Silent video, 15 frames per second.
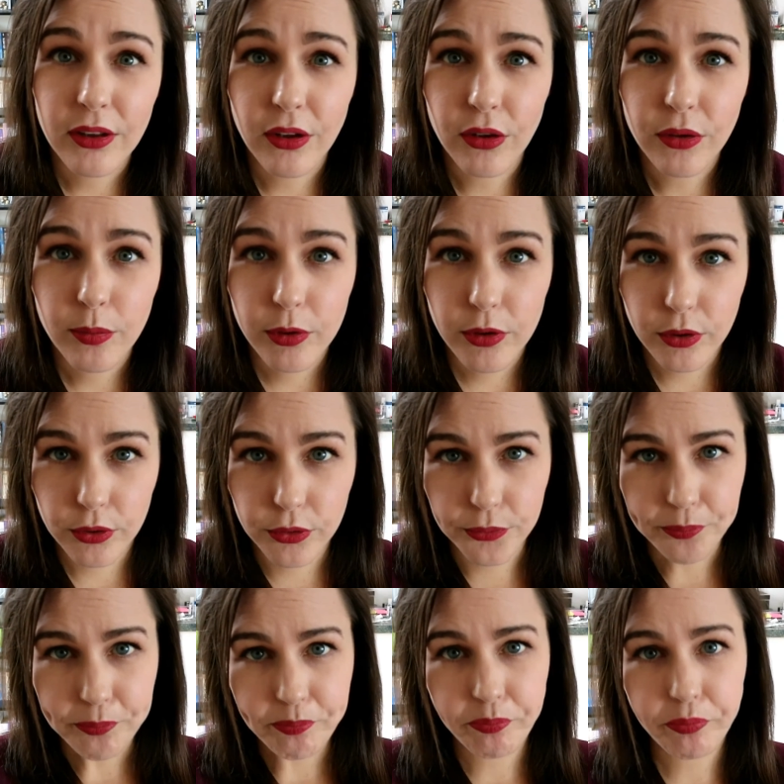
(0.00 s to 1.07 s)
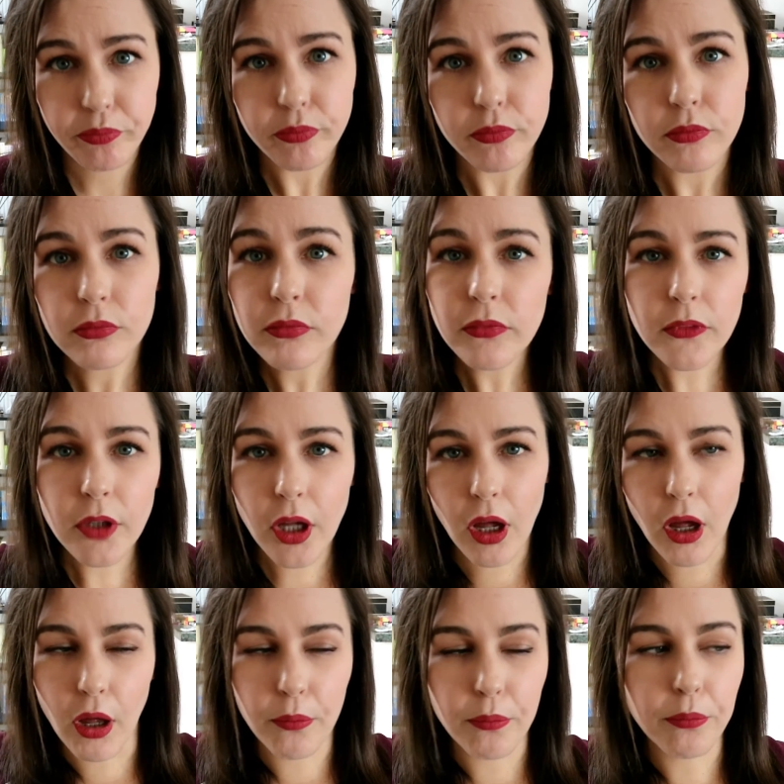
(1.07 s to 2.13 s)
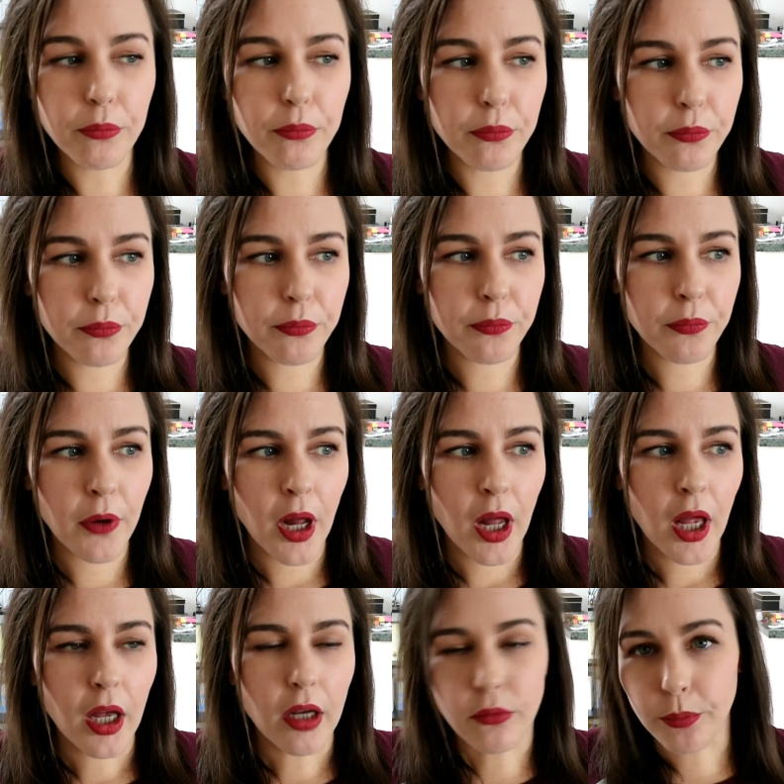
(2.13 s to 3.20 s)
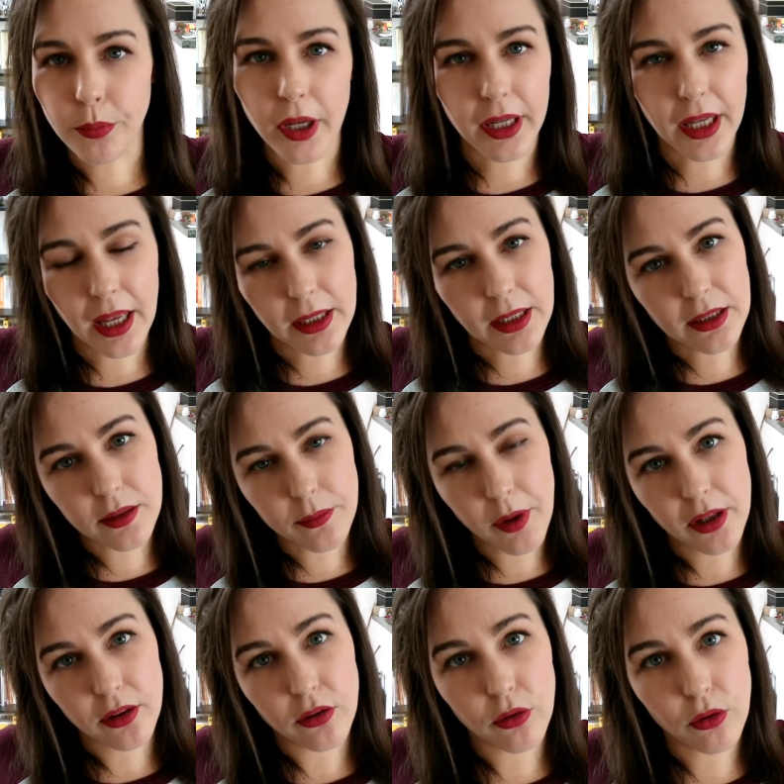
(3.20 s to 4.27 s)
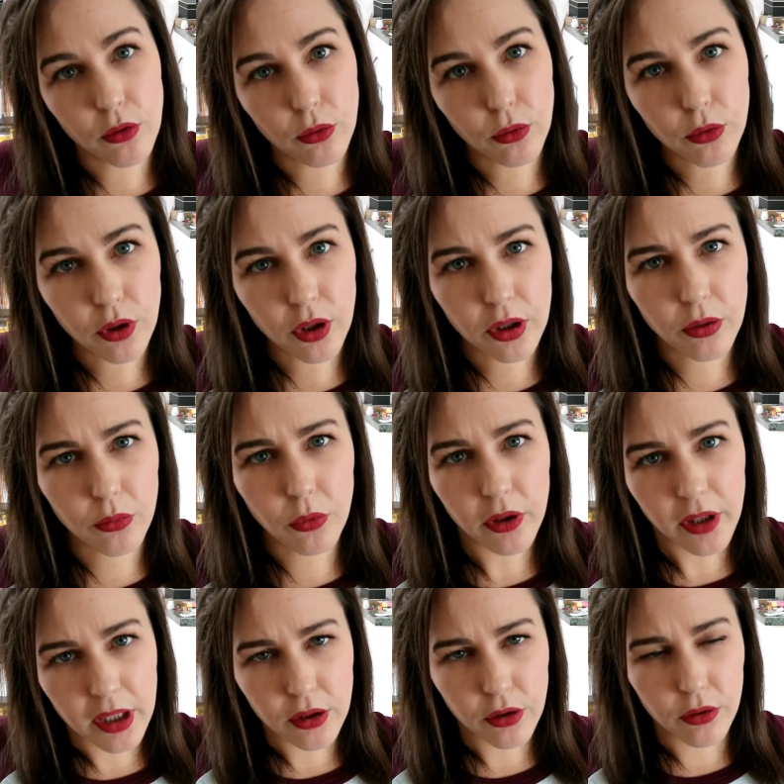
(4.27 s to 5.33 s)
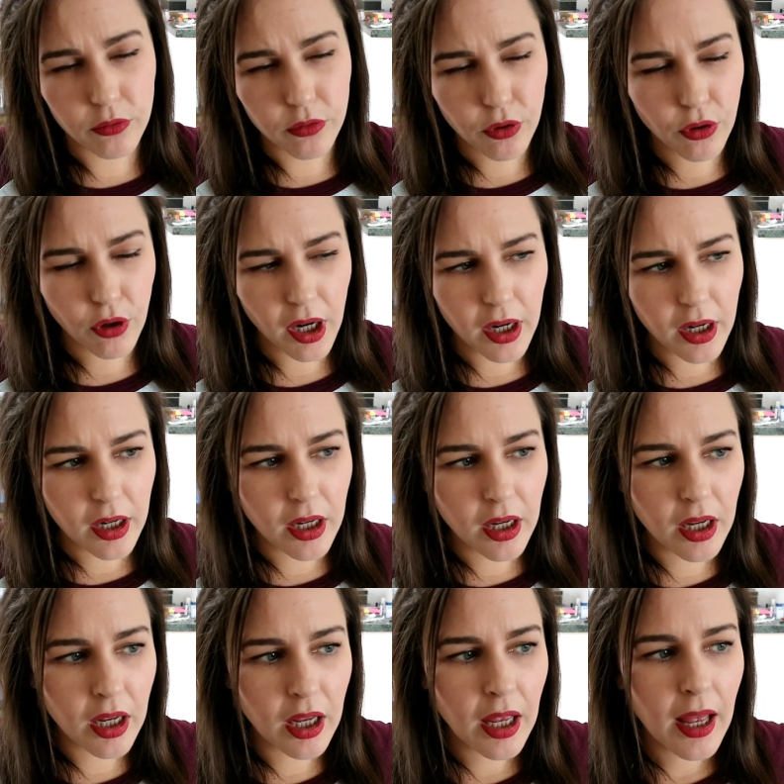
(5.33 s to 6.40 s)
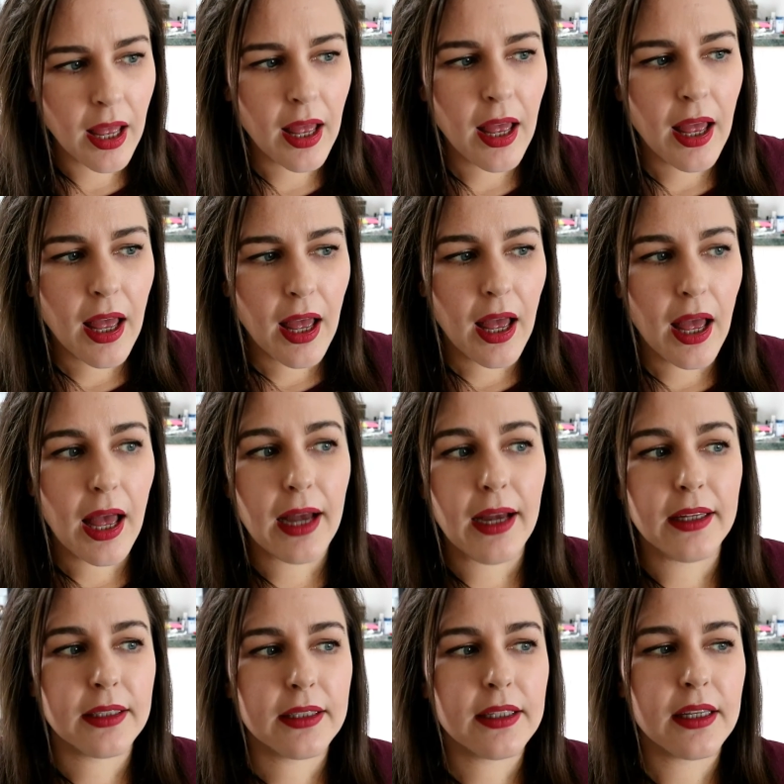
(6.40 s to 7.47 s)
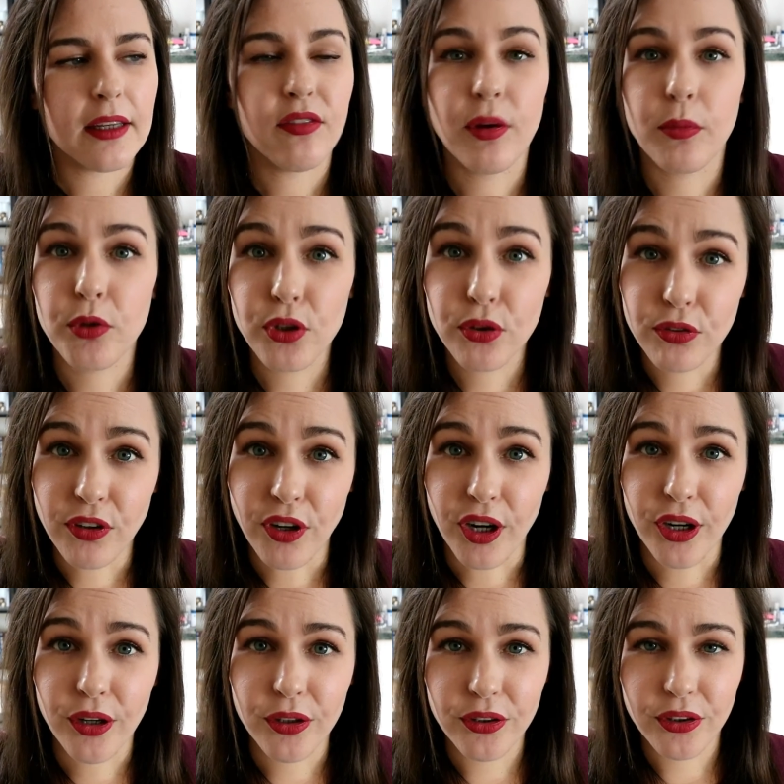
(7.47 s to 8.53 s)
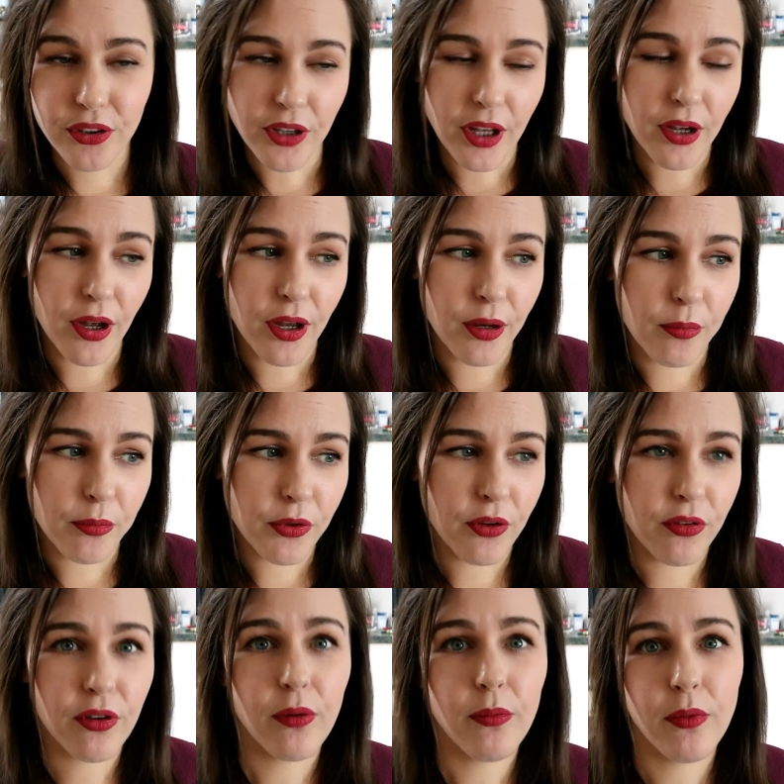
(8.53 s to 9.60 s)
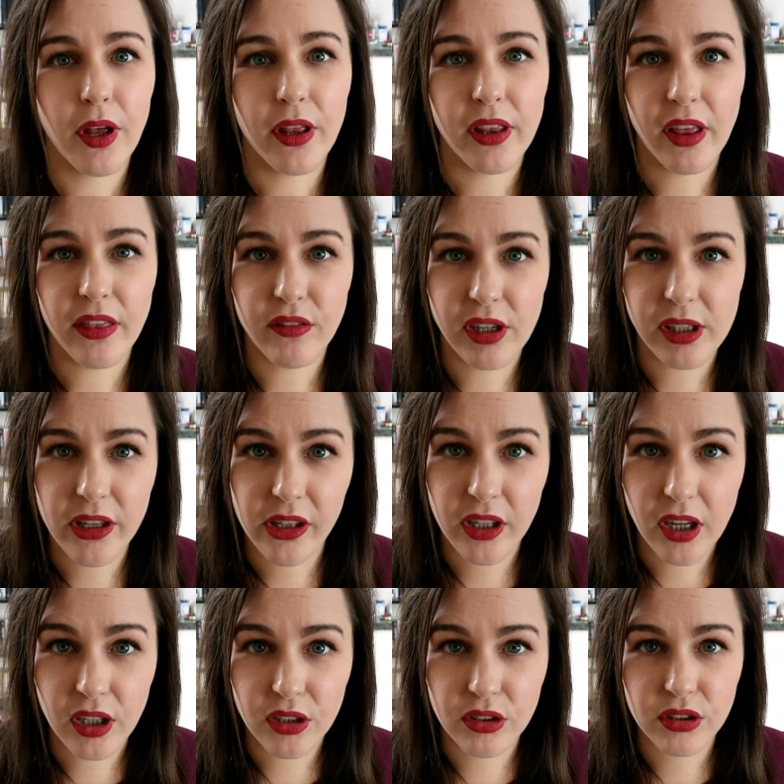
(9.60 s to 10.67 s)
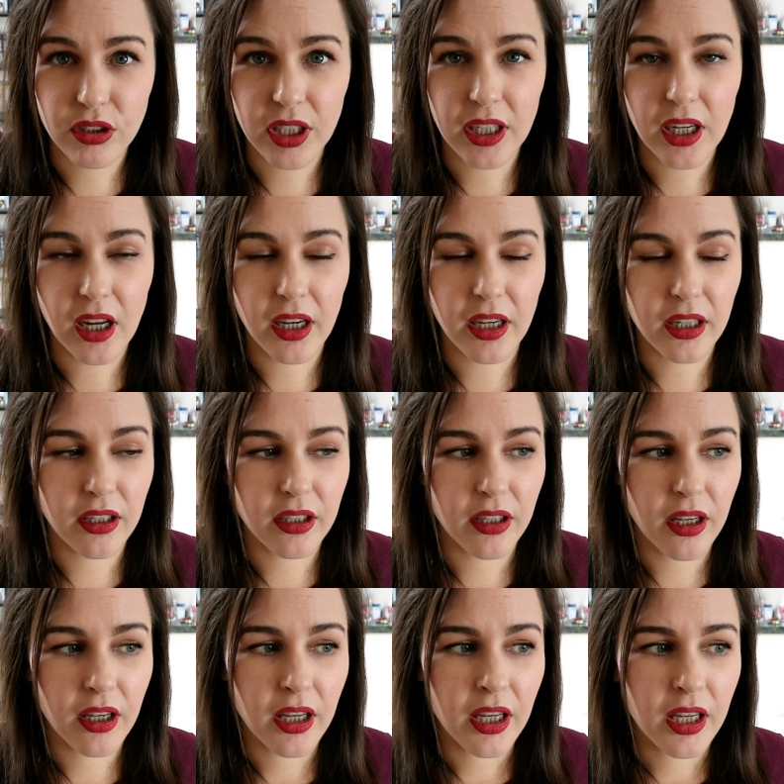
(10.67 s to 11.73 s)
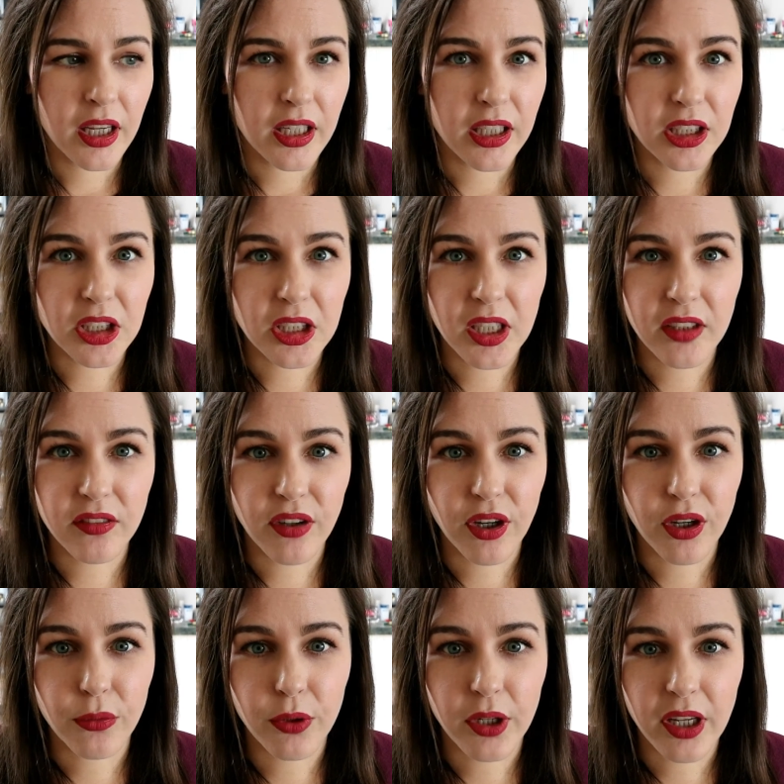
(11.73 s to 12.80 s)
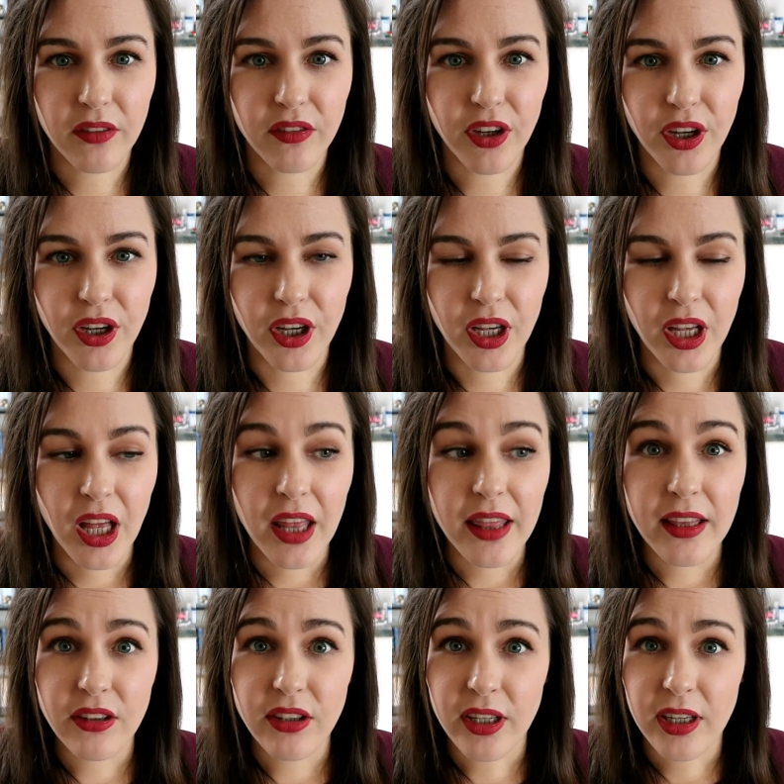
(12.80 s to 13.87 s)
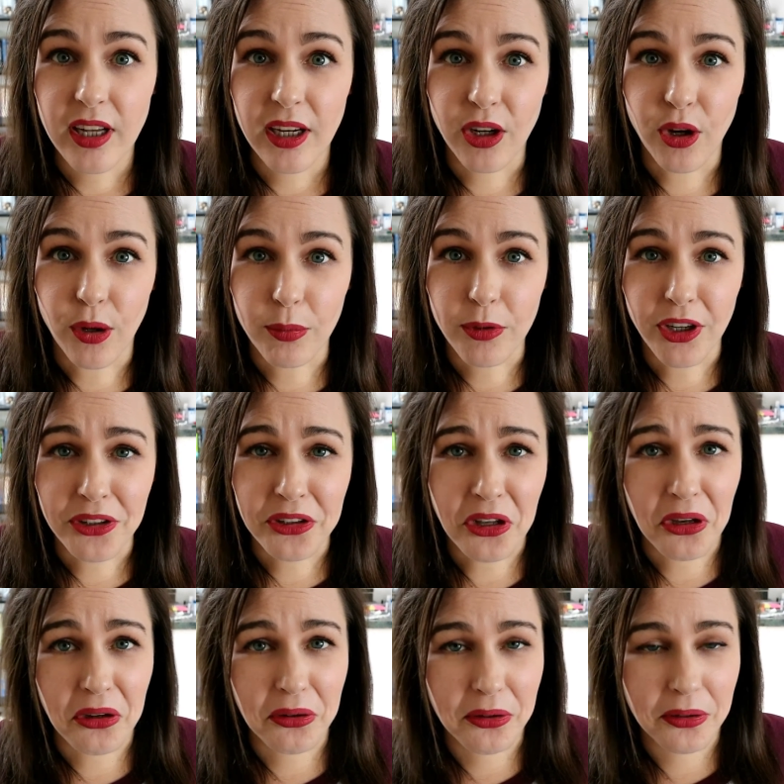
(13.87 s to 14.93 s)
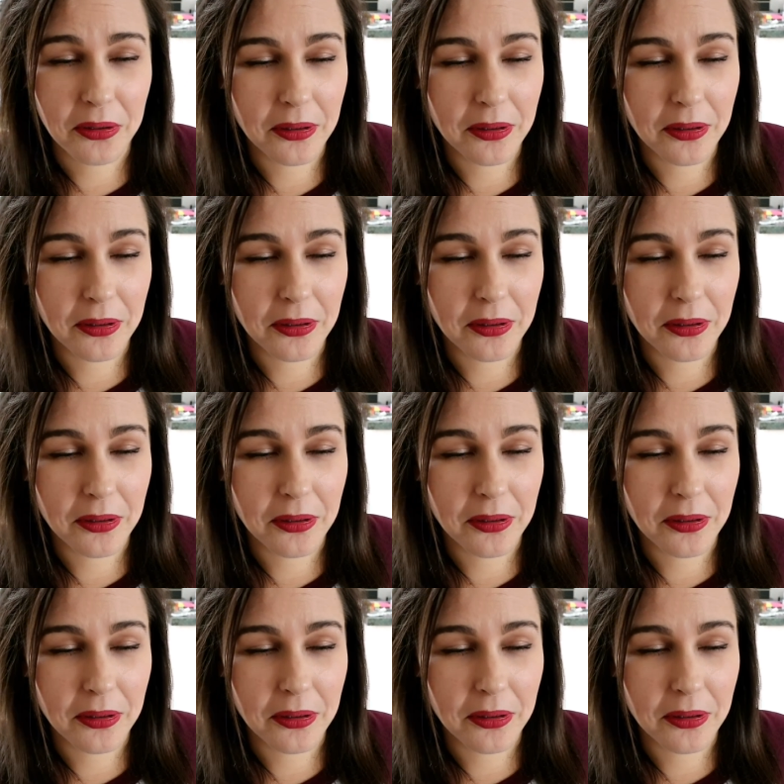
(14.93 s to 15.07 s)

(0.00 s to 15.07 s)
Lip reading: to the hospital. But again, it depends on the organ and what they're doing for it. And if I'm too far, so if I'm at the other end of the country, like in Geneva or whatever, they'll send a helicopter. So